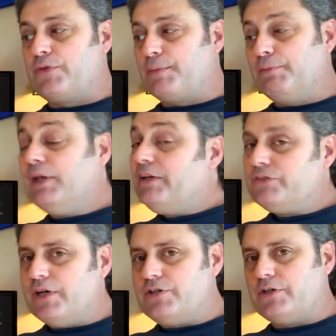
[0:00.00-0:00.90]
For the
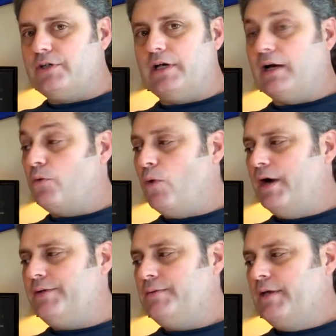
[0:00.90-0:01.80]
PlayStation uh,
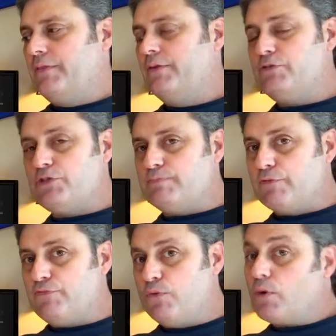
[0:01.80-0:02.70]
one, this is
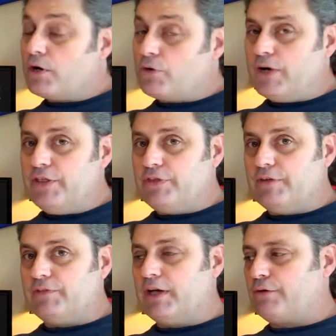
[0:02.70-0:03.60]
before Grand
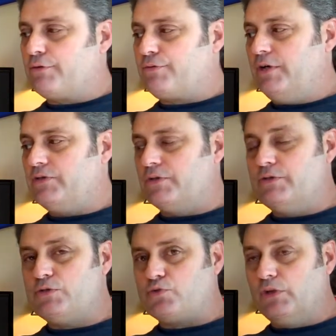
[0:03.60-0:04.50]
Theft Auto three, so
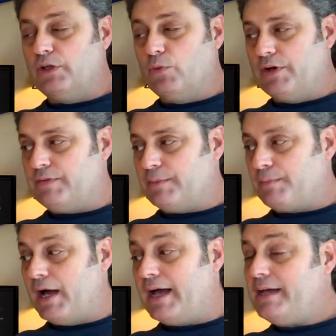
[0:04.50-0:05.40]
this is really one of the
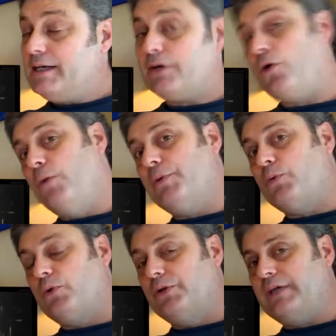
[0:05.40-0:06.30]
pioneer open
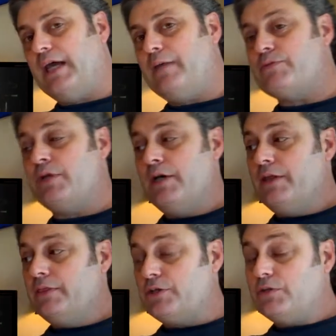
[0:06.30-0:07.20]
world games
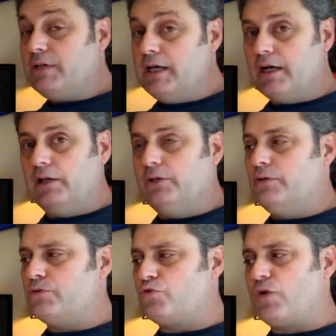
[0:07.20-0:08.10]
that you cannot
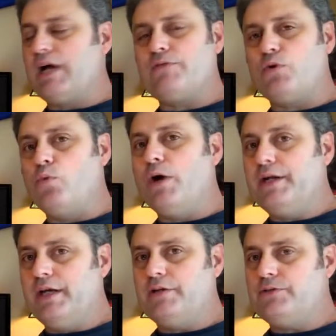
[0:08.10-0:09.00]
lose. Driver
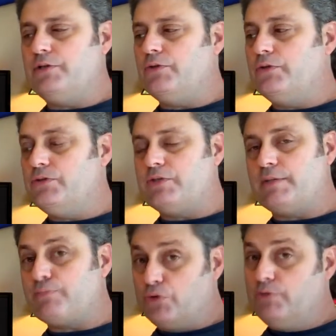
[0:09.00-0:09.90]
one and two. This is an
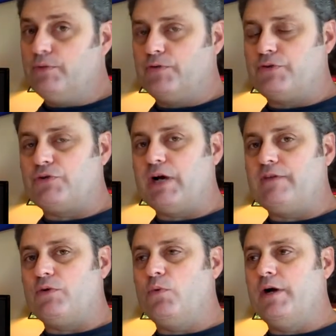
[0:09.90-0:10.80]
improvement over
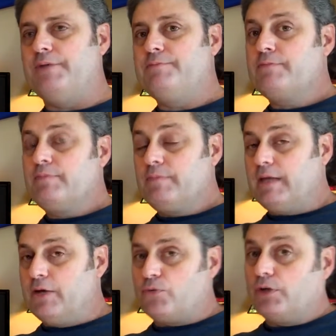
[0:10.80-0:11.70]
Driver one
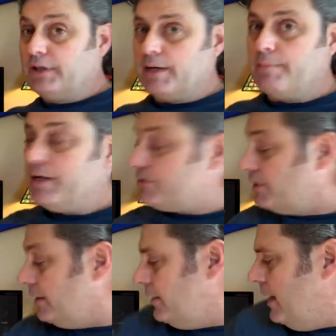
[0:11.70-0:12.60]
and really a
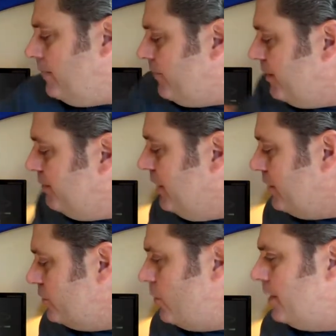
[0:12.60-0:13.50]
must-get game for the P
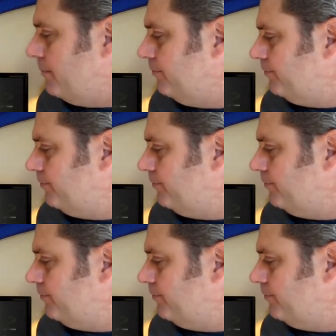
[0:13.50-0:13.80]
S one.